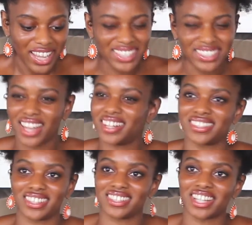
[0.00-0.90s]

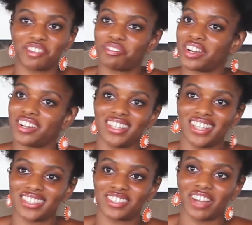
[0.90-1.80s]
intelligence at the very
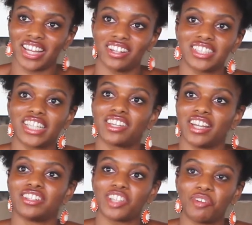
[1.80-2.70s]
least, right, and
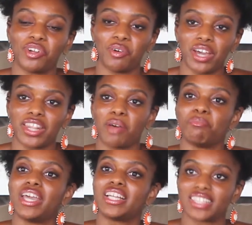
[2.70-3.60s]
articulate yourself in a way
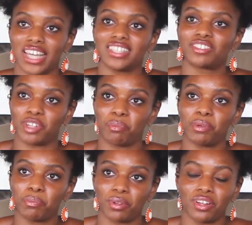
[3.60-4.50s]
that makes sense for the
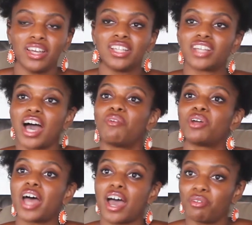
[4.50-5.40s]
people. So
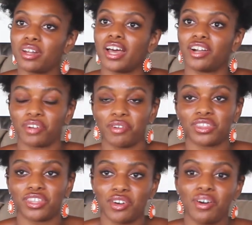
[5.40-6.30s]
I would agree
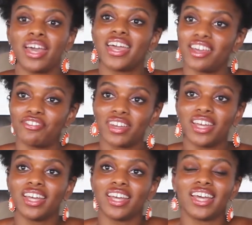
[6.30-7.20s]
with you if
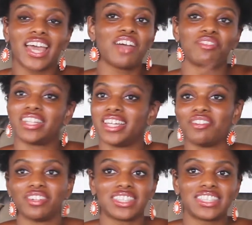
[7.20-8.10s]
everything
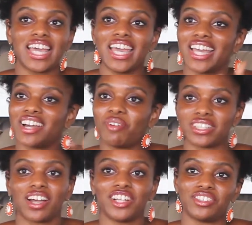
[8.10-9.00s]
he was saying
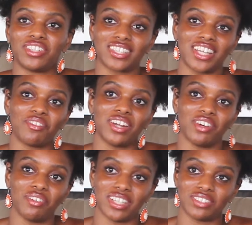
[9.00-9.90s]
wasn't contradicting what
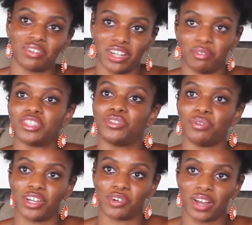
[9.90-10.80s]
he was
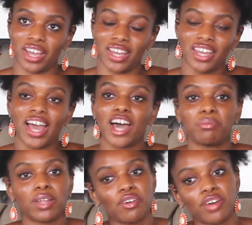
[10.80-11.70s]
doing, right?
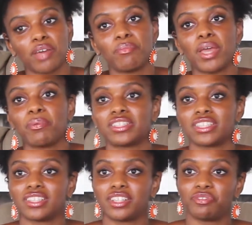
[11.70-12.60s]
I'd be like, okay, maybe it's
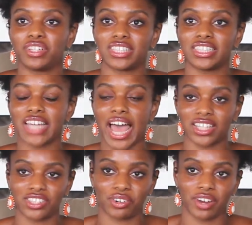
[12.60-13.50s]
just a division
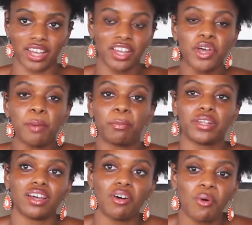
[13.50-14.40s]
tactic, right?
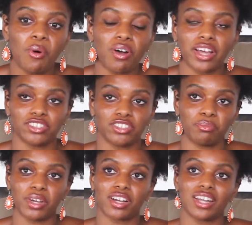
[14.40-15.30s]
But the whole country
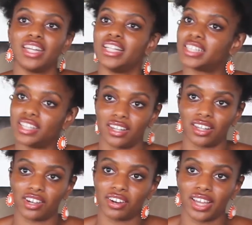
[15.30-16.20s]
of America needs
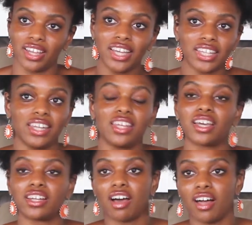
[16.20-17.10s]
healing, right? They need
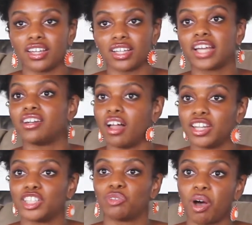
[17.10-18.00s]
to
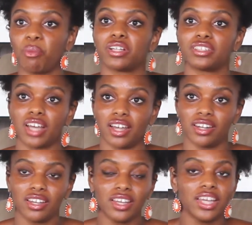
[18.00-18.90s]
acknowledge what was
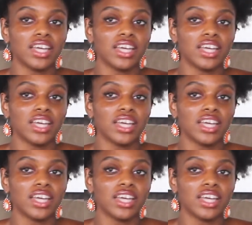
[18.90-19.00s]
done